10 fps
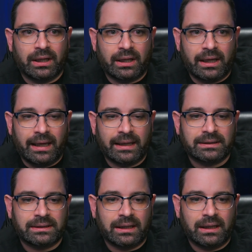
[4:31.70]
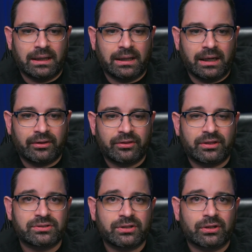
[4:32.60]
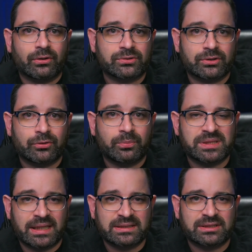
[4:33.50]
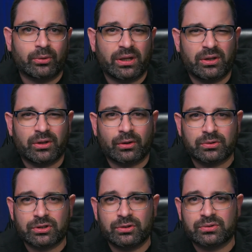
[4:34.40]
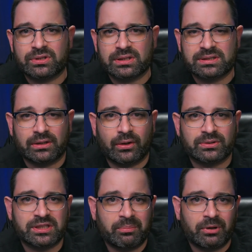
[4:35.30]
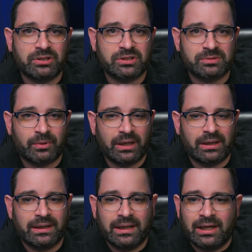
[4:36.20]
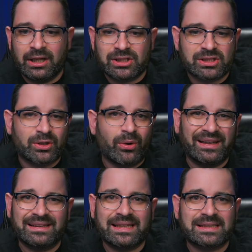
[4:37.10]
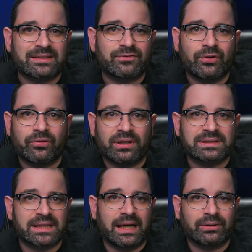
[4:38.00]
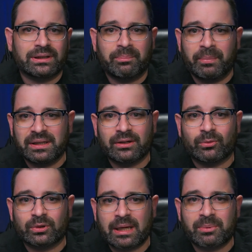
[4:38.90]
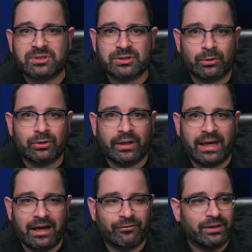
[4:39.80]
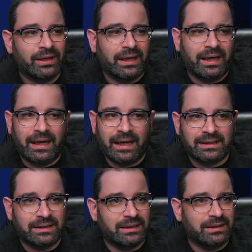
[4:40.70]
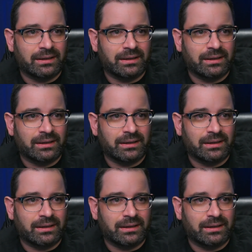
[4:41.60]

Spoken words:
And other things you can also do besides soaking, you can also use silicone separation spray. Just go ahead and test a few things out. Depending on what type of stone you have and the